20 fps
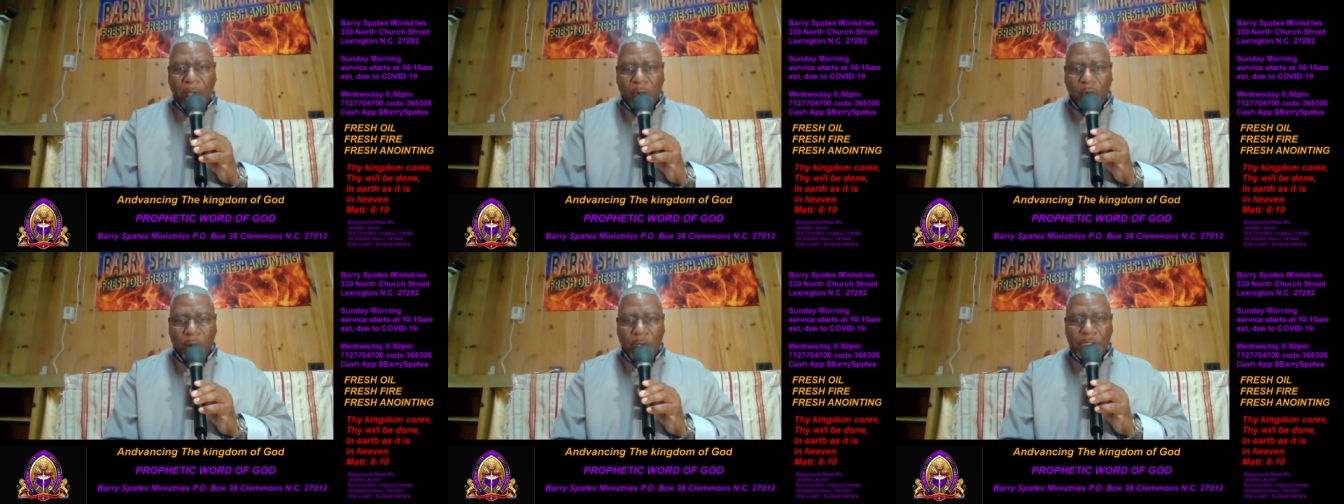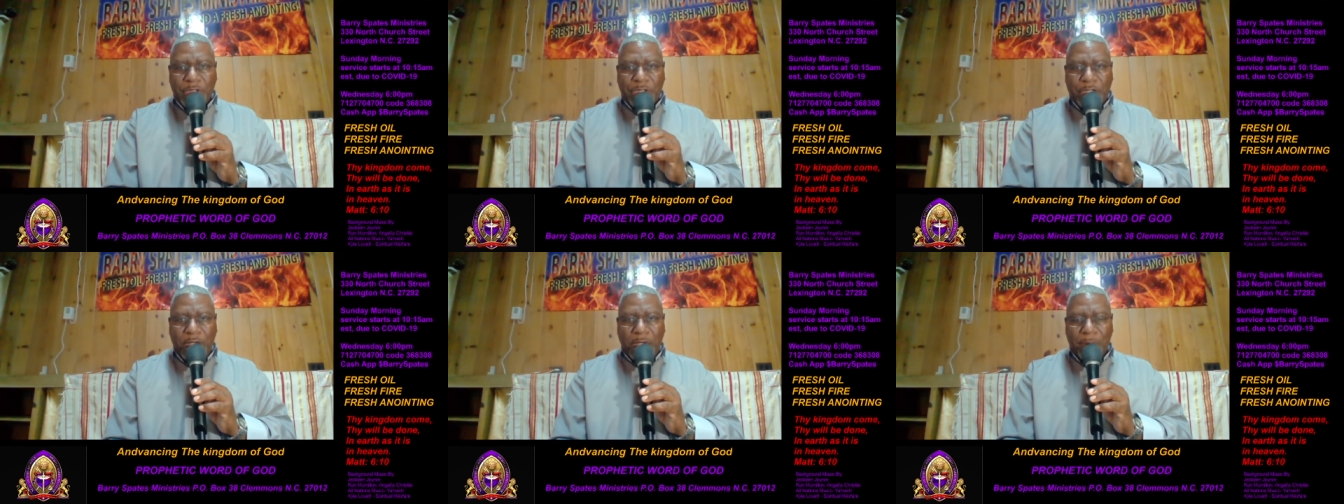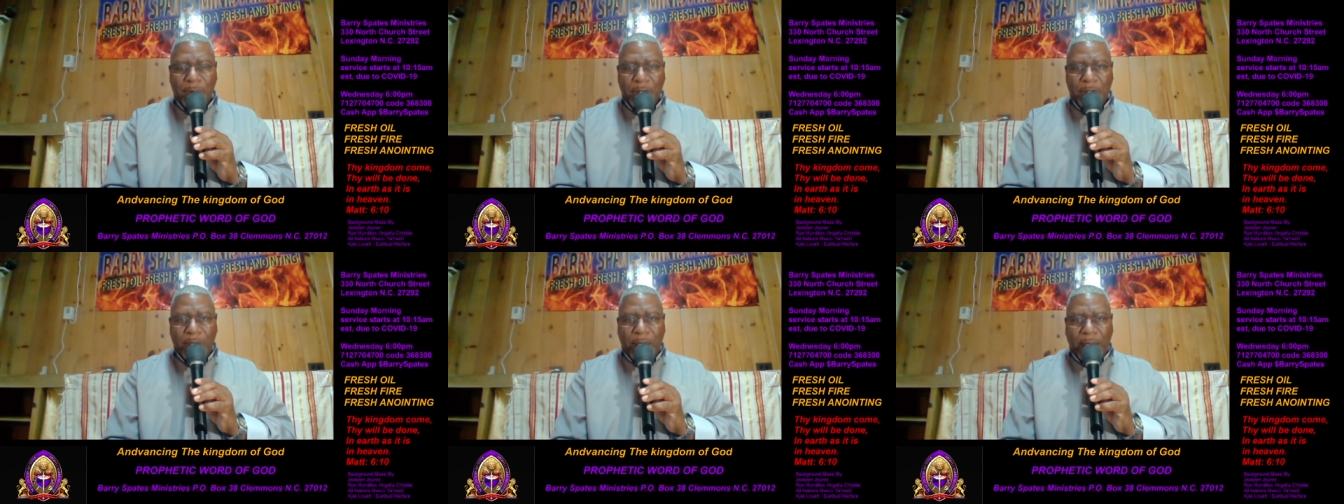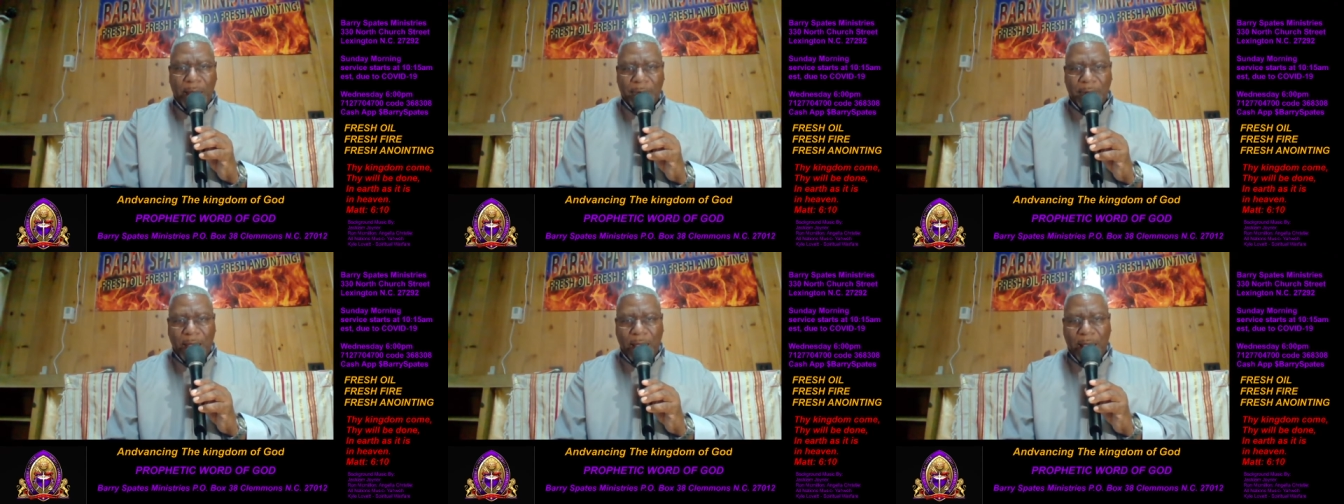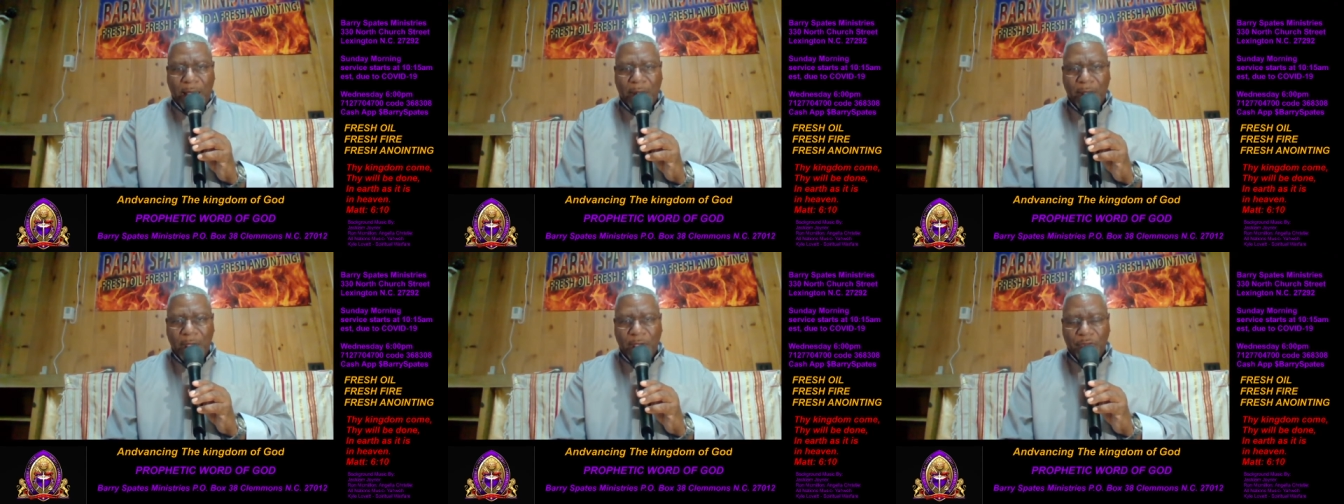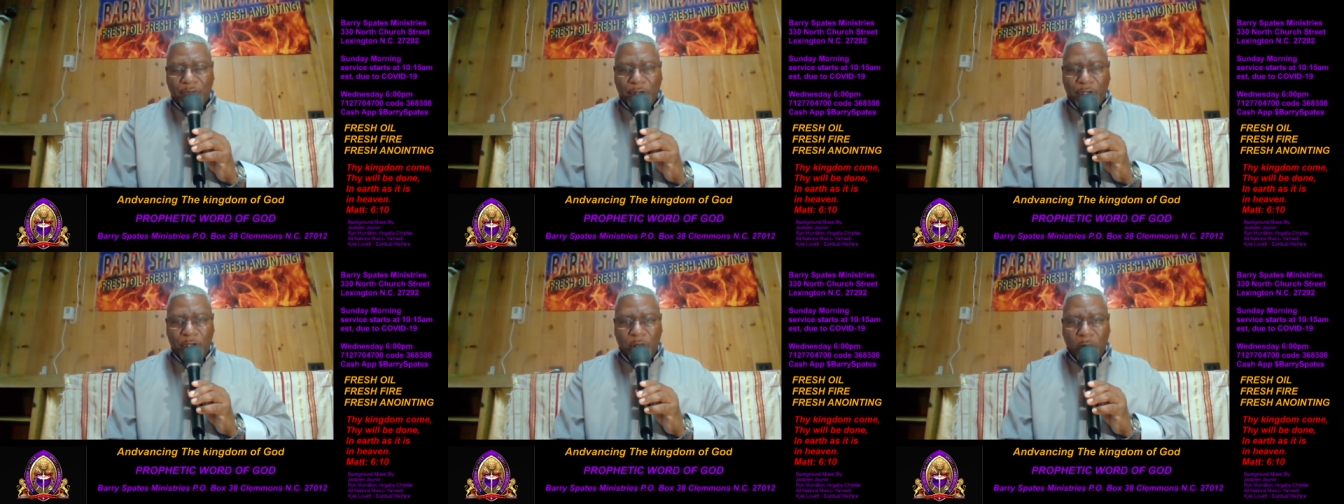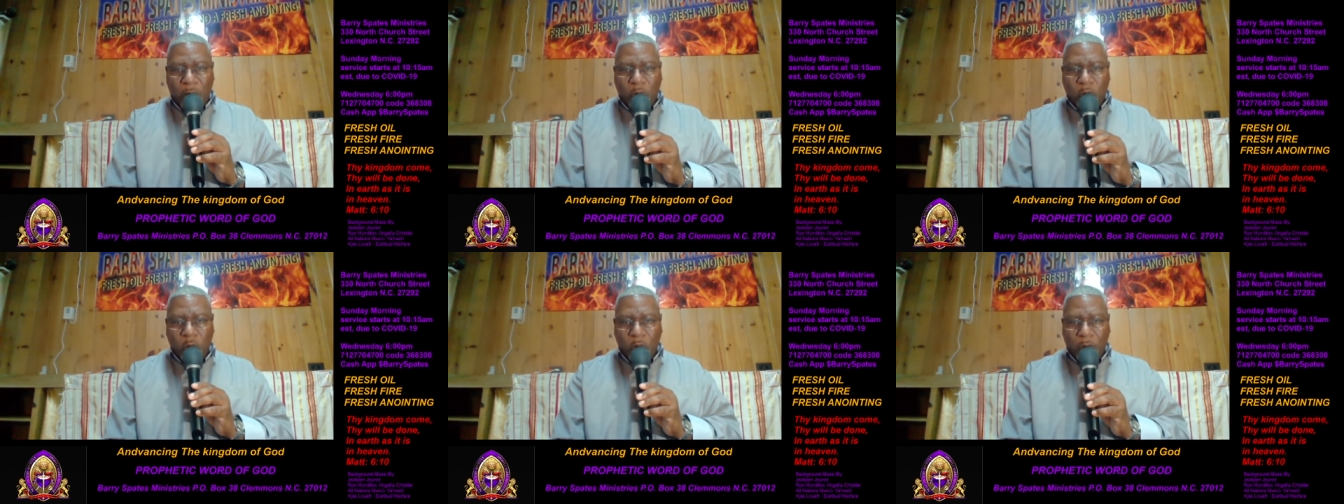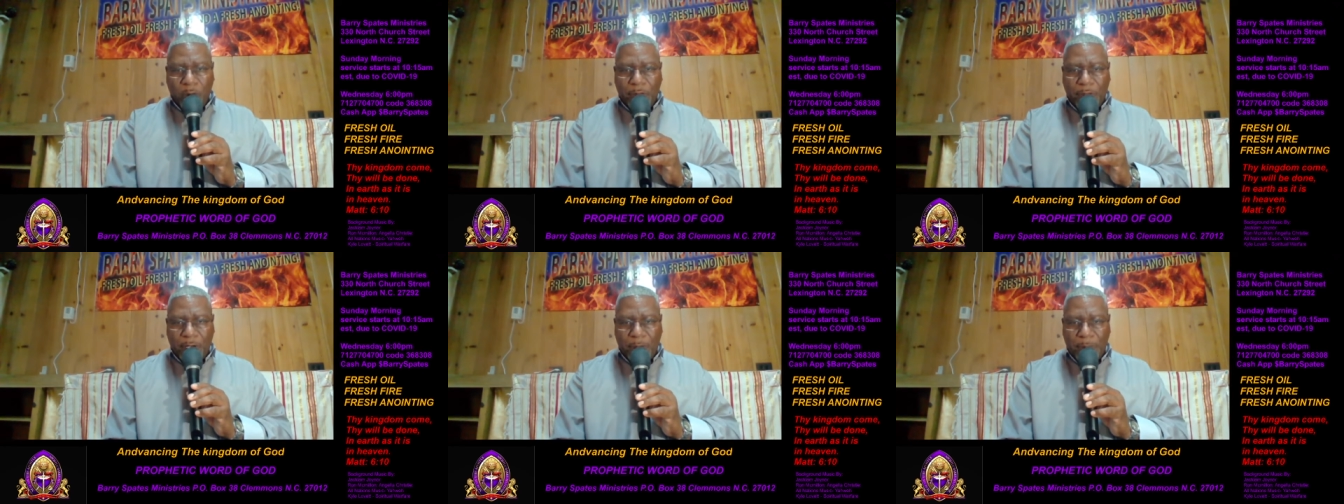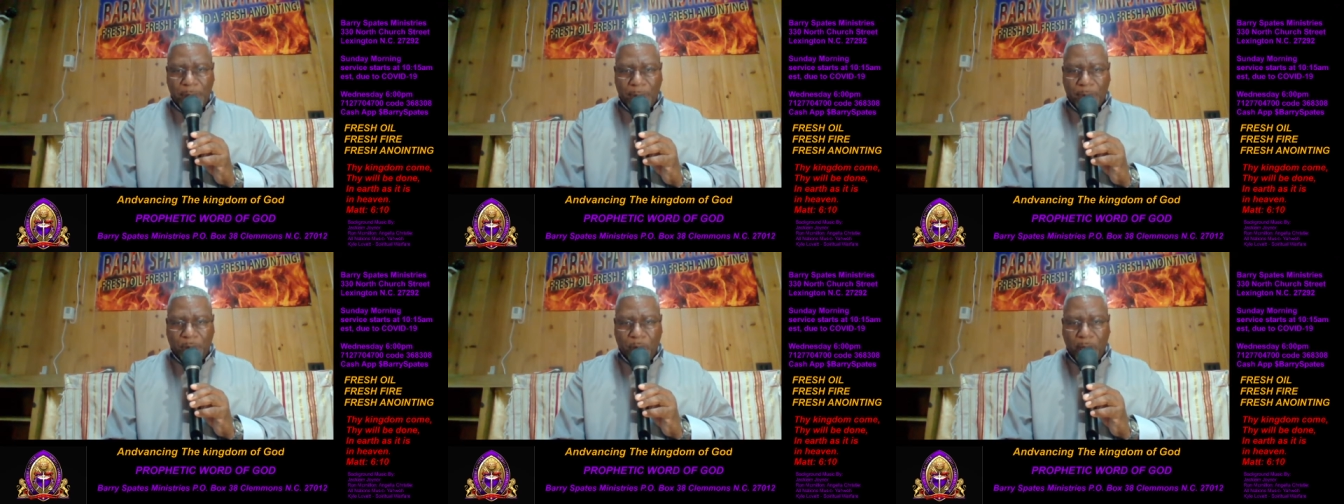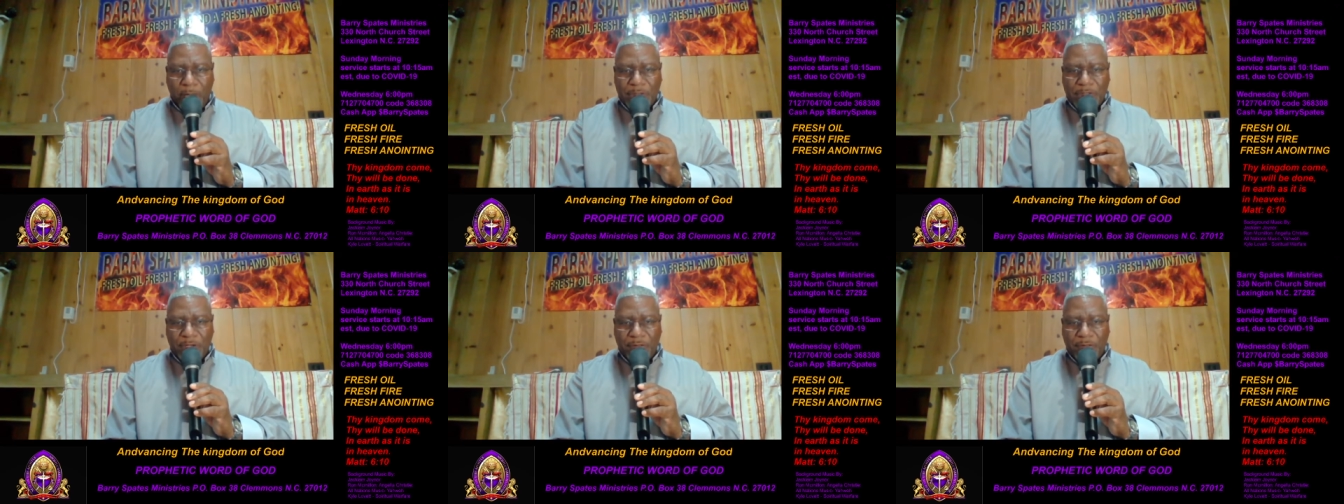We esteem your name now, for you are worthy to be praised.